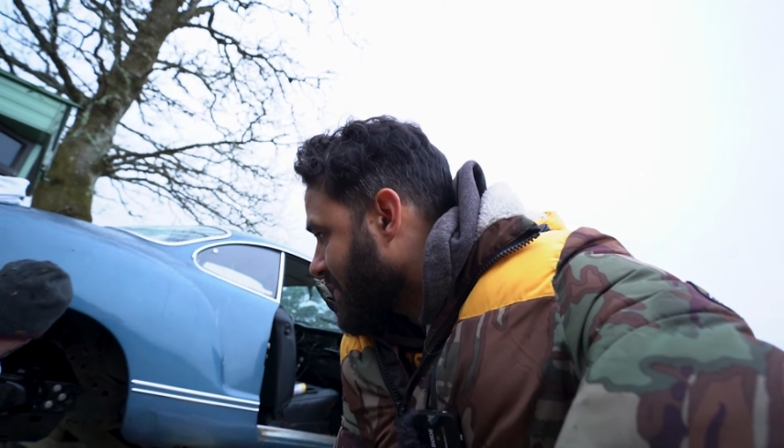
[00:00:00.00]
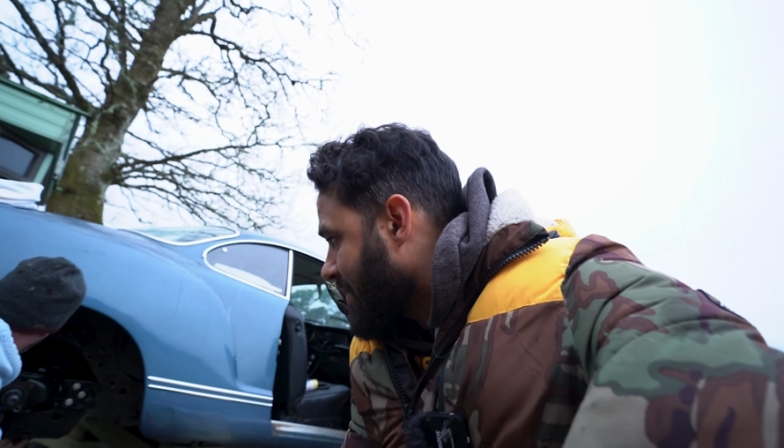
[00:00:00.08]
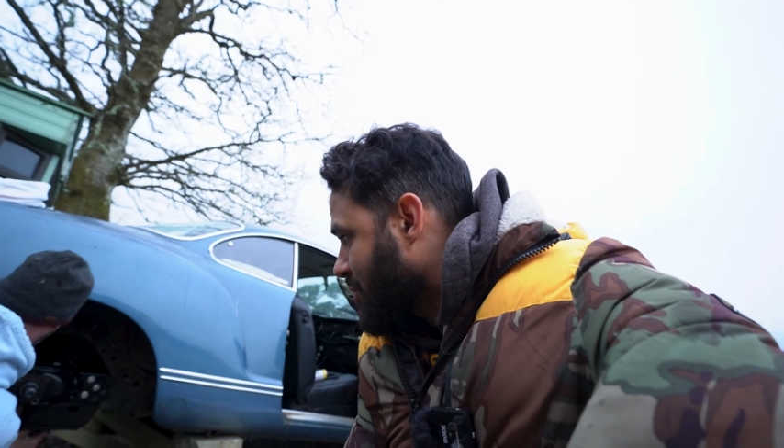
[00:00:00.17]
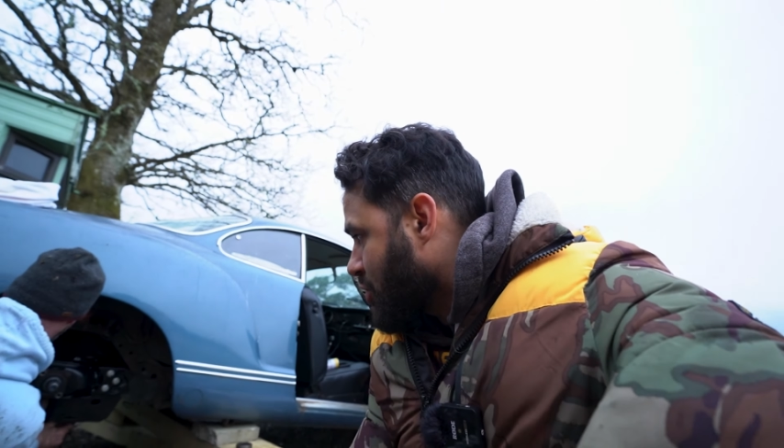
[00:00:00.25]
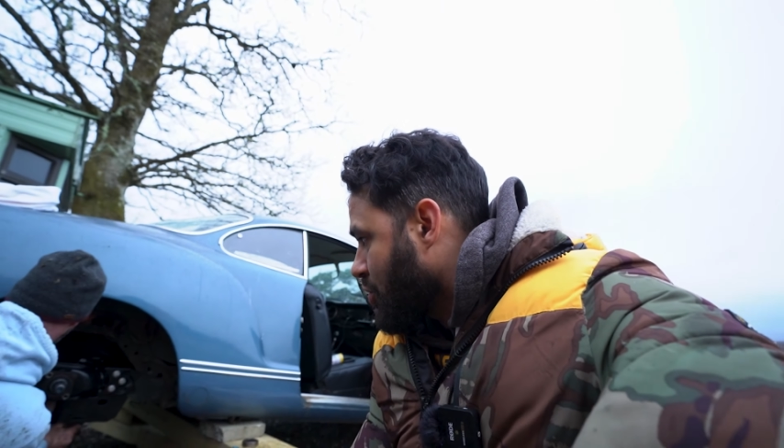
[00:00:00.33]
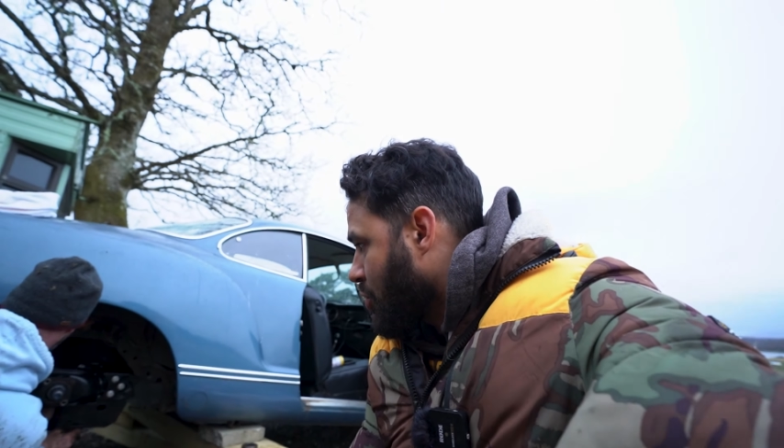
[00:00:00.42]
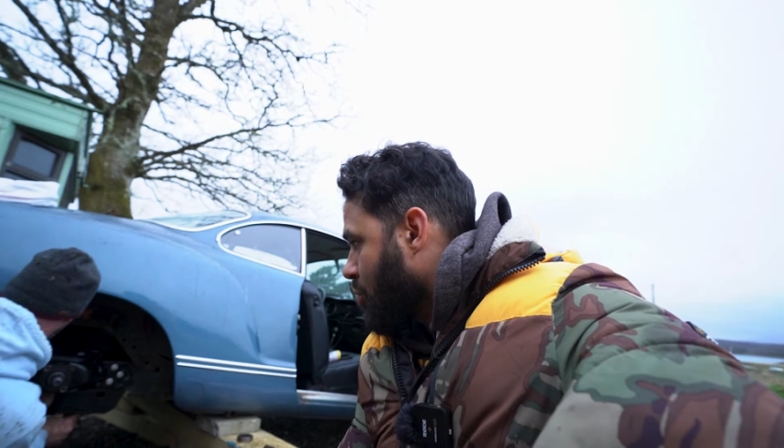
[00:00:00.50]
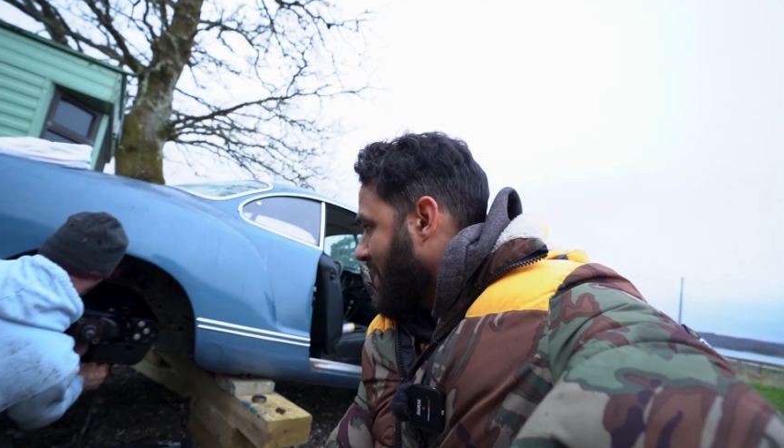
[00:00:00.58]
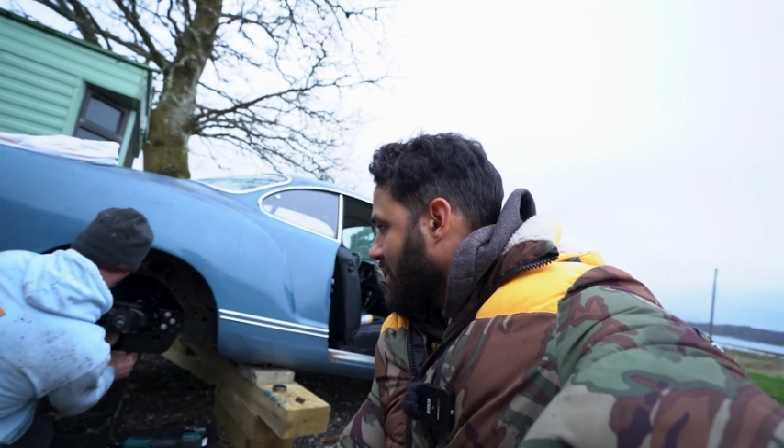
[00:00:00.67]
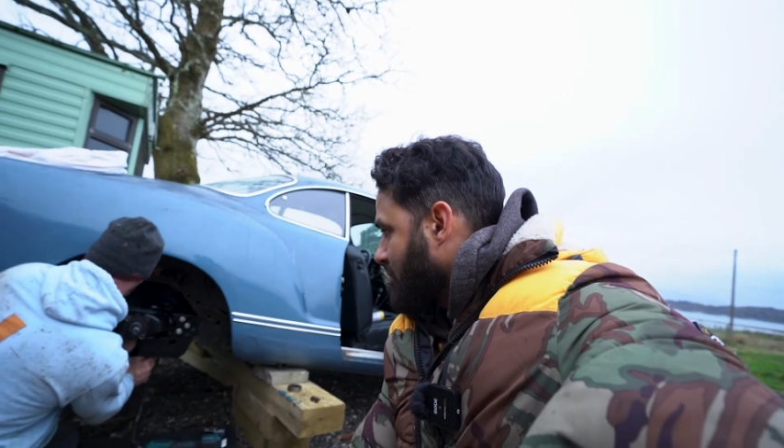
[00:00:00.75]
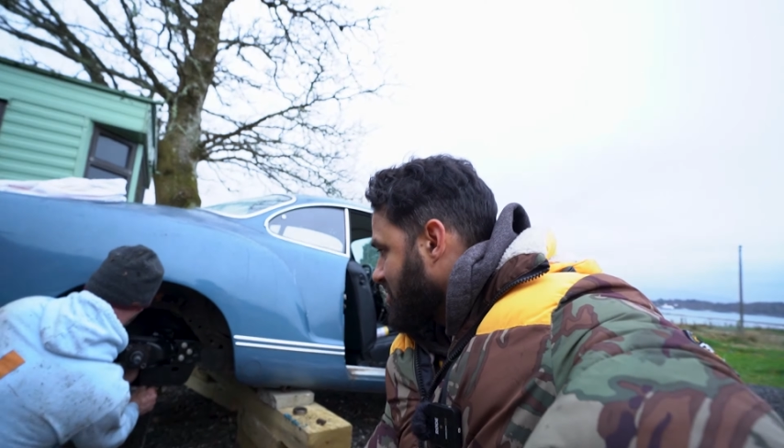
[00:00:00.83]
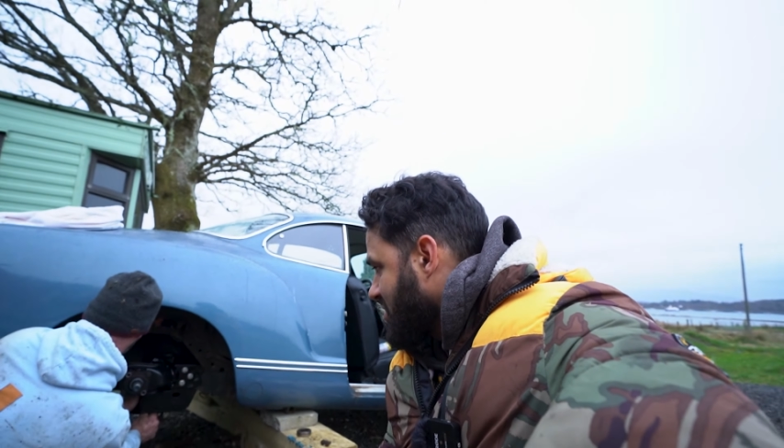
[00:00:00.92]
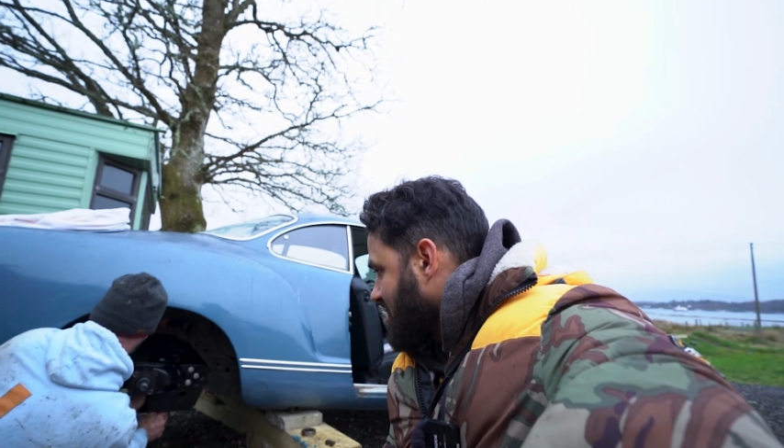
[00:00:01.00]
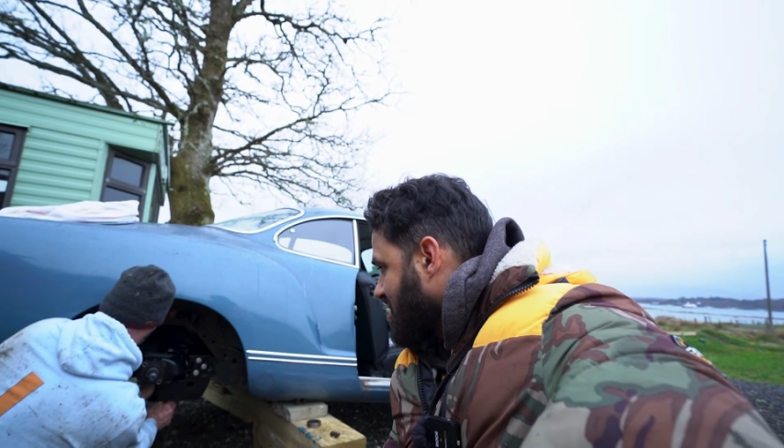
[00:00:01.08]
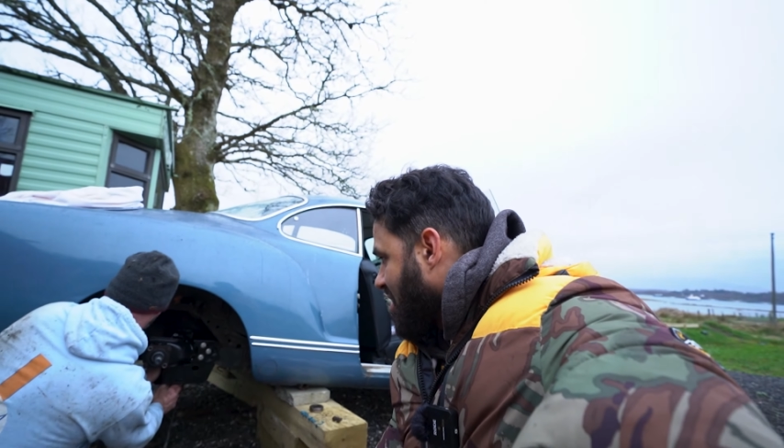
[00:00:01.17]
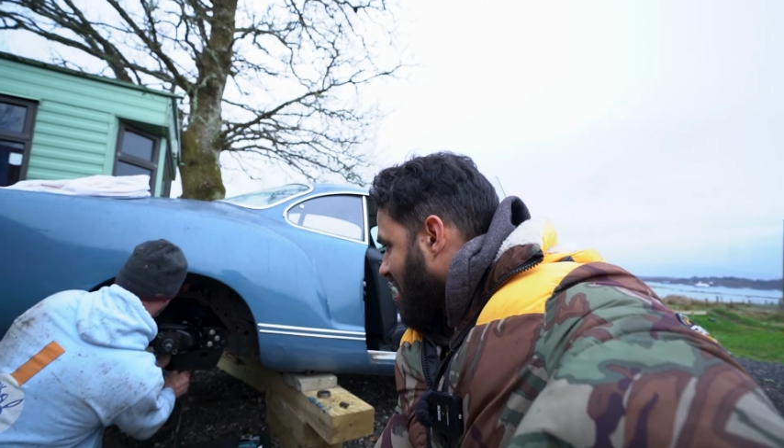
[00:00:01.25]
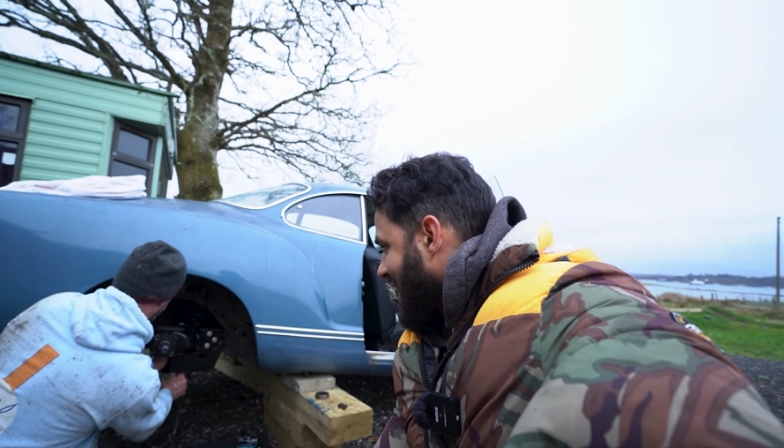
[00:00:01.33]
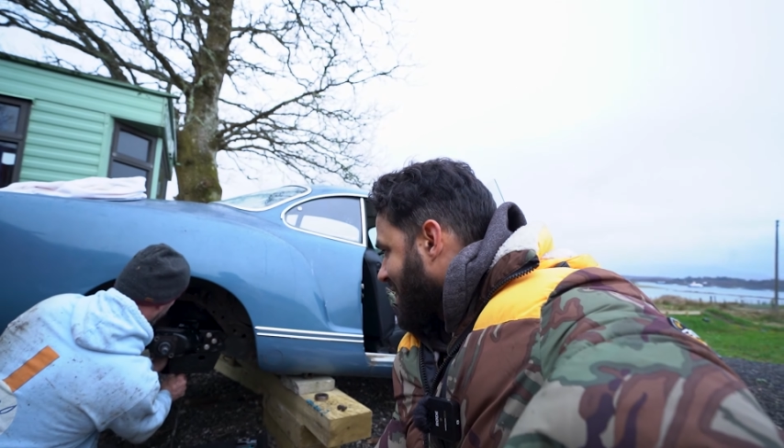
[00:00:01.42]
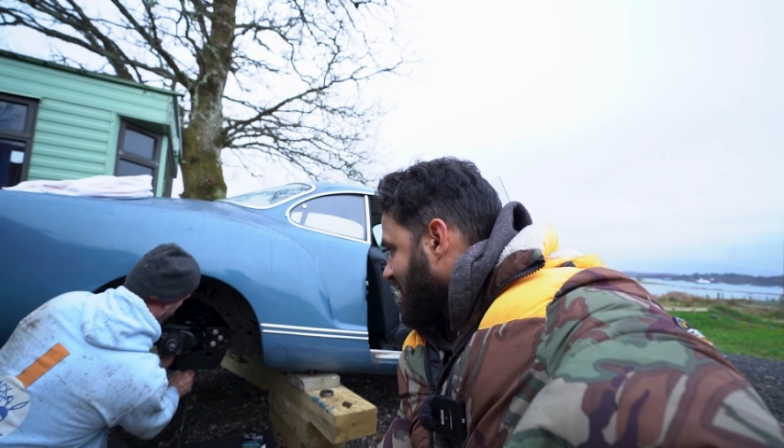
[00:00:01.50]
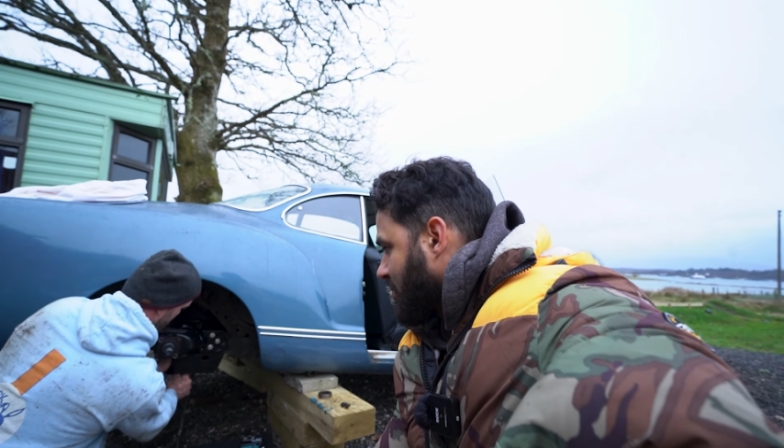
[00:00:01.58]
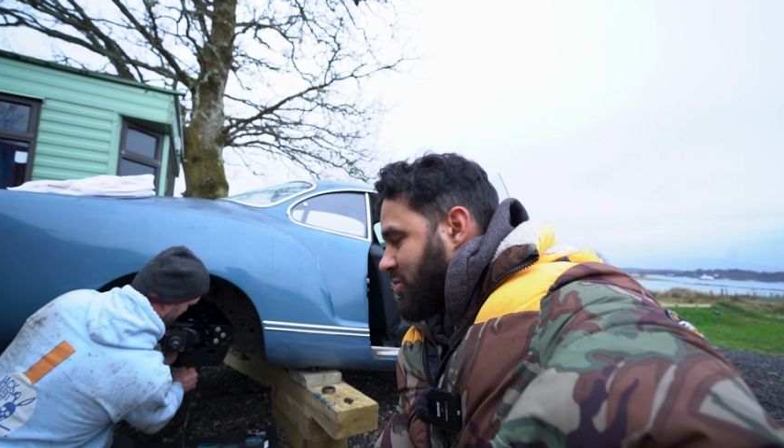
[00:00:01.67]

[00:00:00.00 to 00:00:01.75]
I'm sure when it was designed,